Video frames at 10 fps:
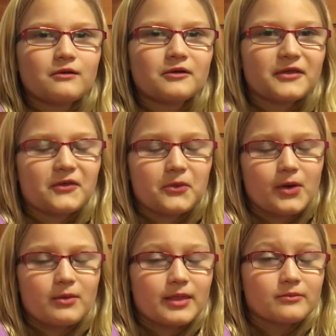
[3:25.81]
where they throw
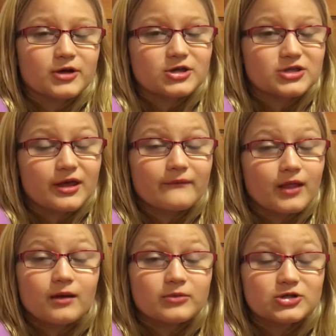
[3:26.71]
away the brush. They have
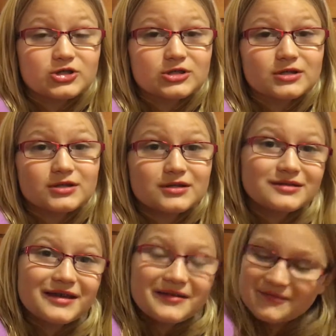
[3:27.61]
this story's getting
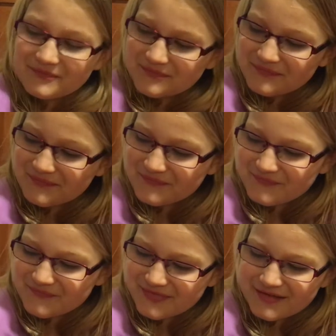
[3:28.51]
fishier and
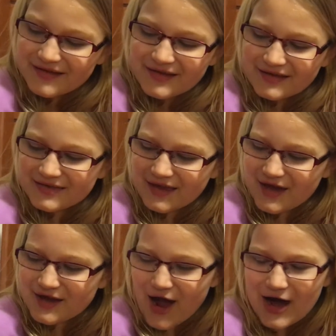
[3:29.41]
fishier all the it's time.
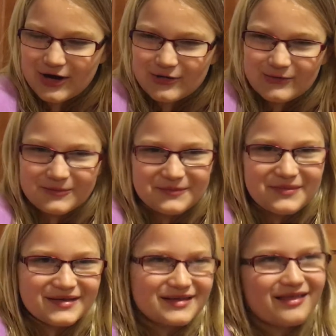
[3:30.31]
It's like a comb,
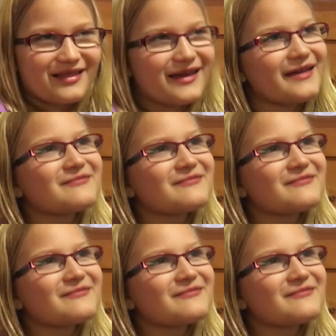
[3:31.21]
basically.